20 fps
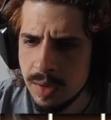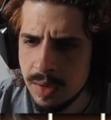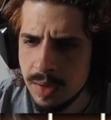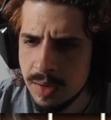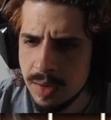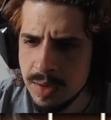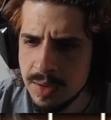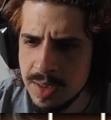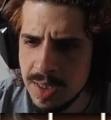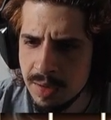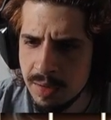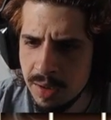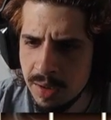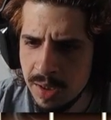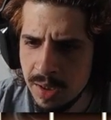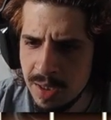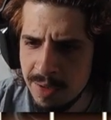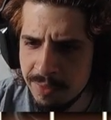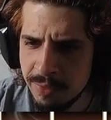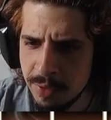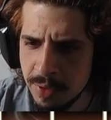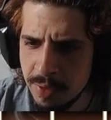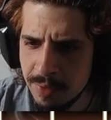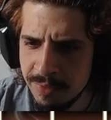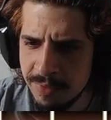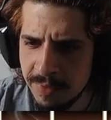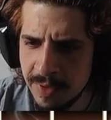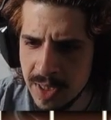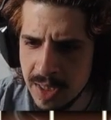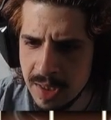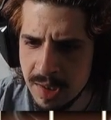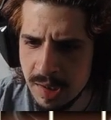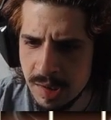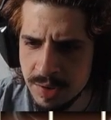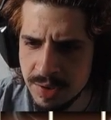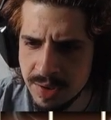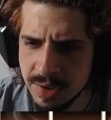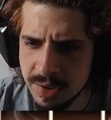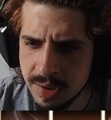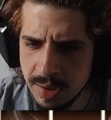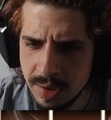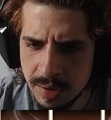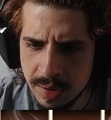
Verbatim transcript: Is that good enough for you fuckers?